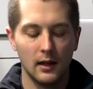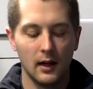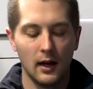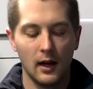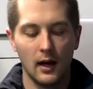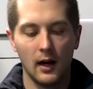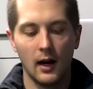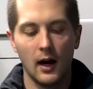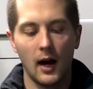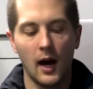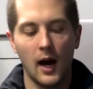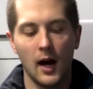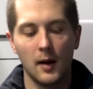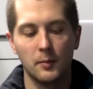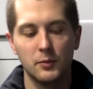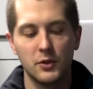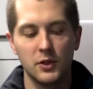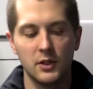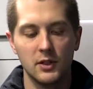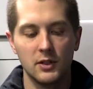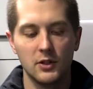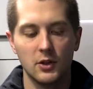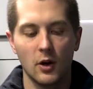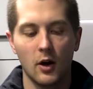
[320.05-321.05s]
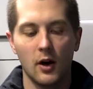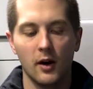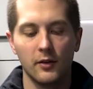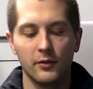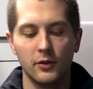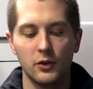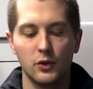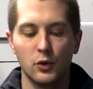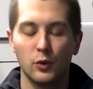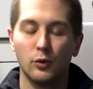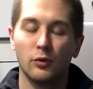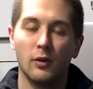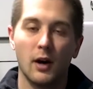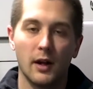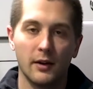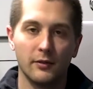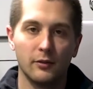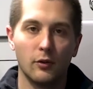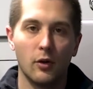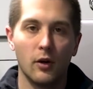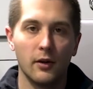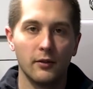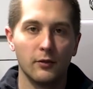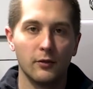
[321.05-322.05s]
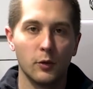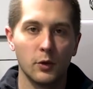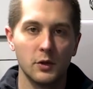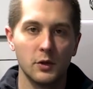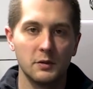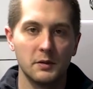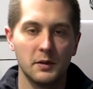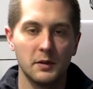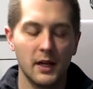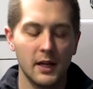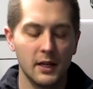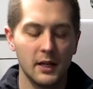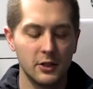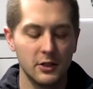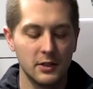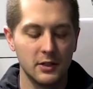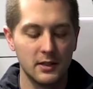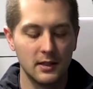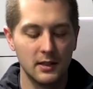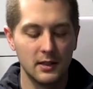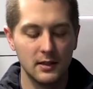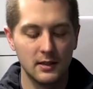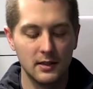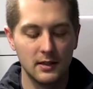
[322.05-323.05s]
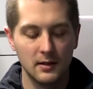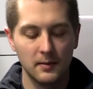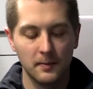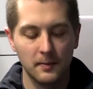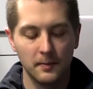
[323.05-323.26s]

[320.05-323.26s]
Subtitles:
options offered to a lot of law enforcement agencies.